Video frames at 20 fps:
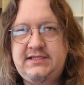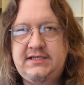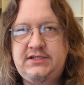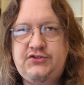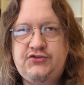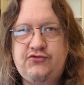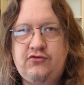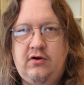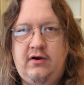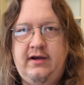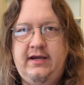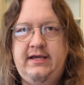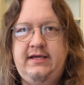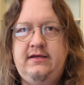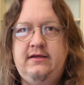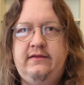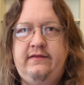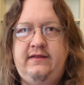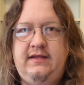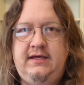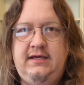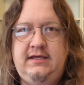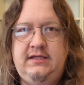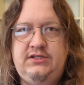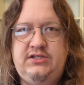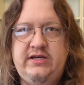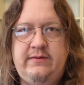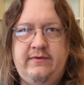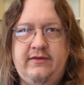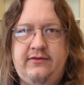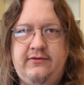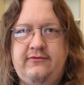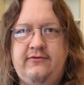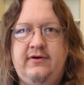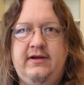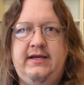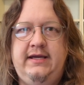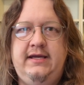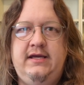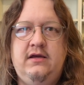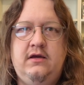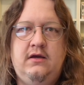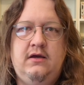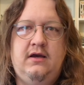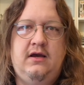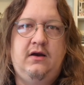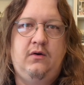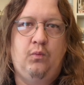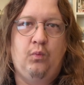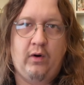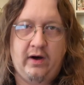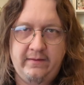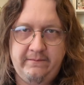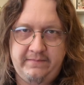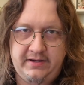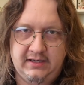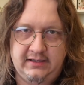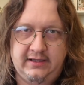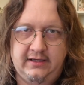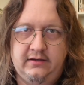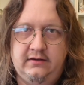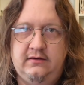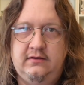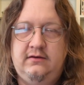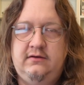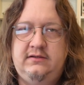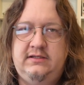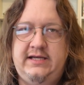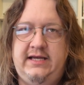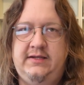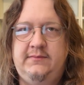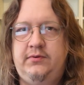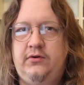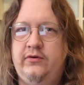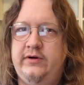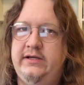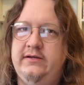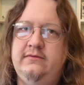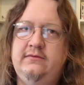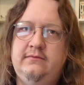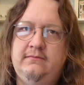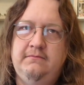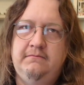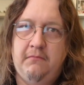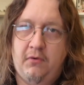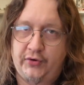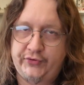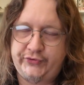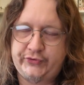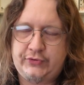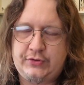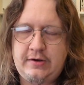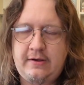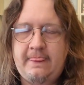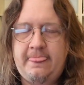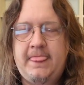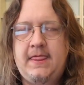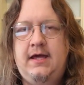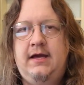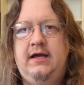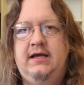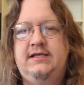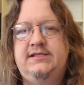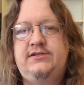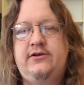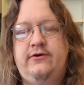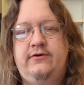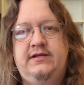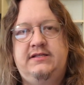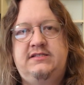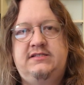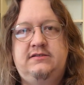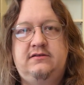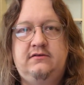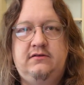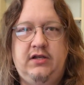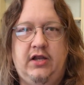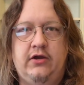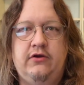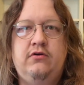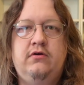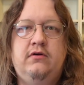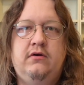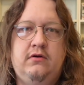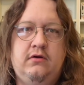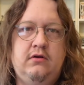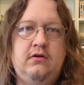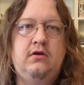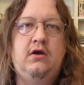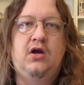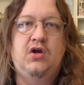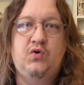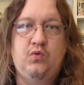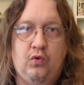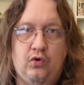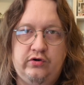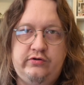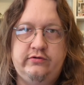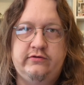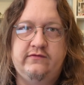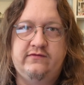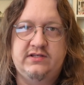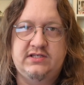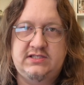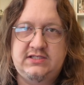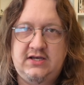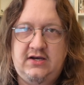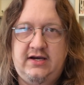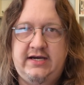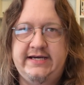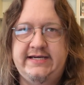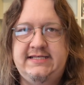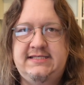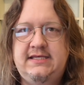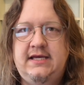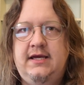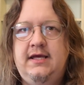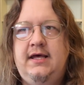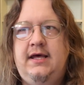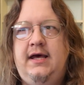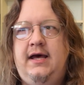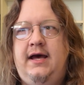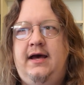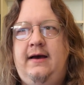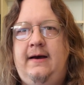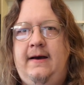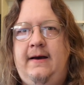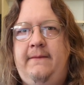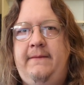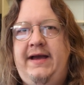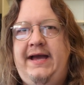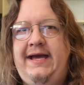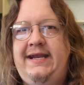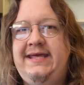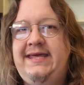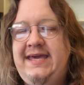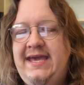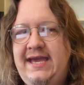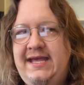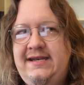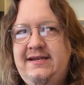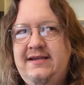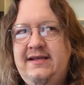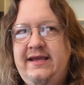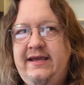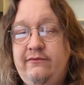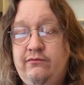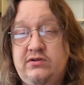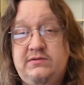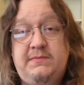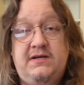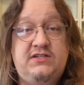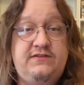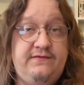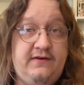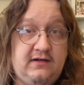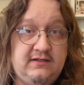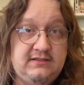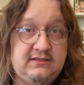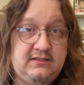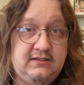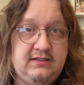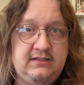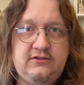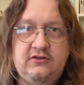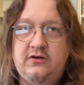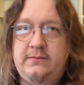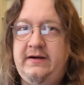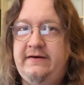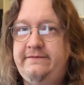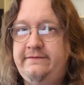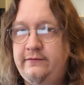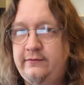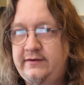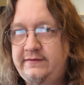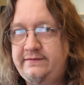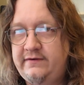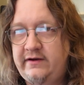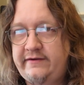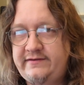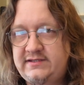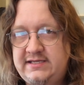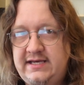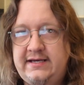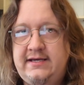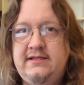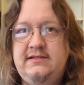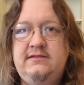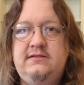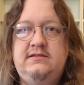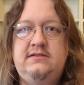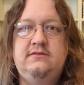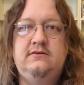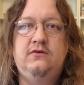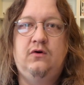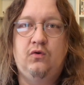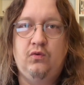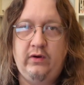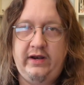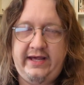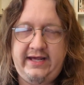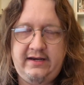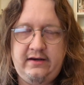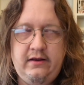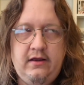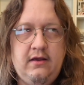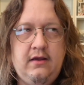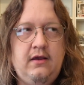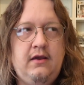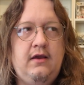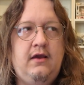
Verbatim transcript: did try the Gemma 3 1 billion data point model. Uh, so it's, you know, a quarter of the size. Um, and again, it was much faster. It took about 45 seconds all in,